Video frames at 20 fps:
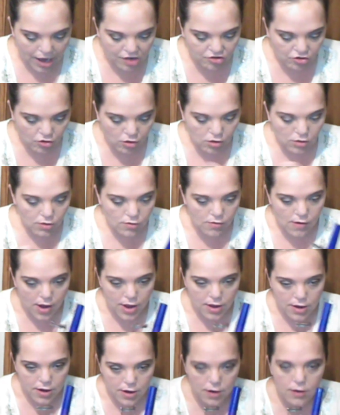lash curler
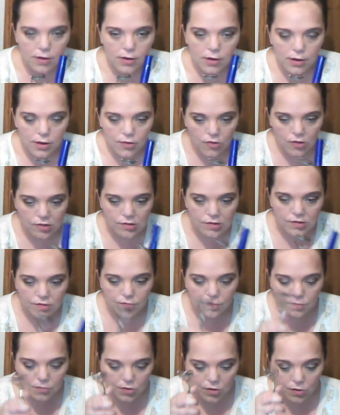right here. This
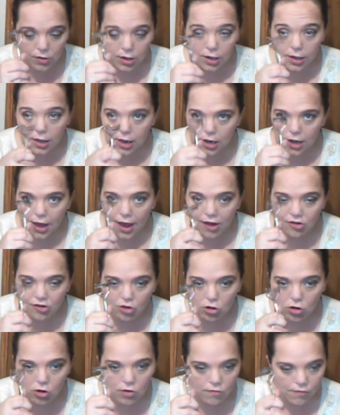is, you can get a
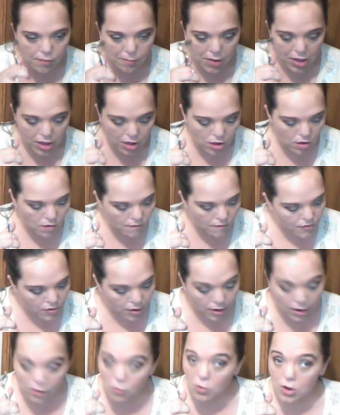lash curler from e.l.f.
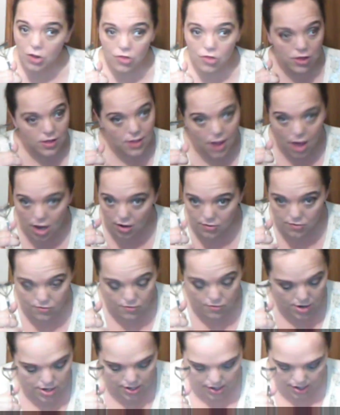You can get one at the Dollar
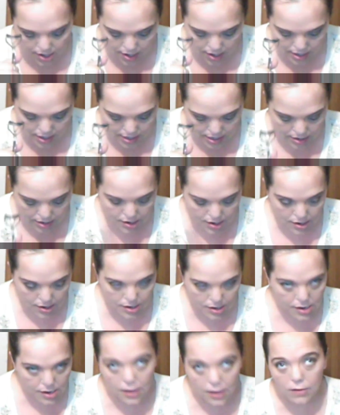Tree.
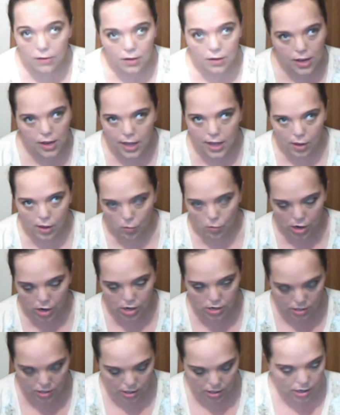You know,
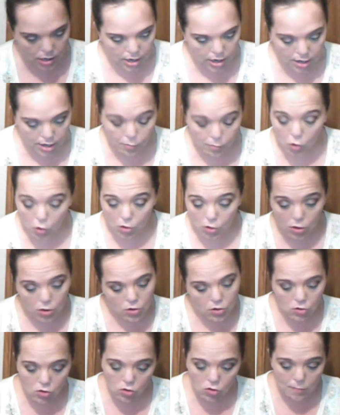anywhere. I'm going
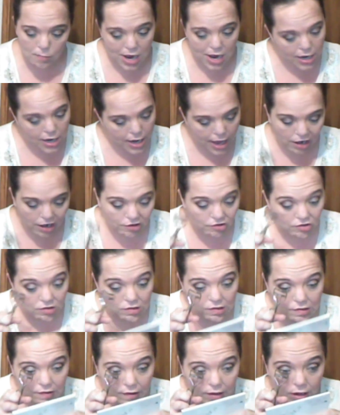to curl my
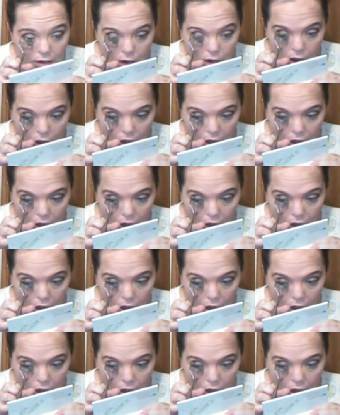lashes.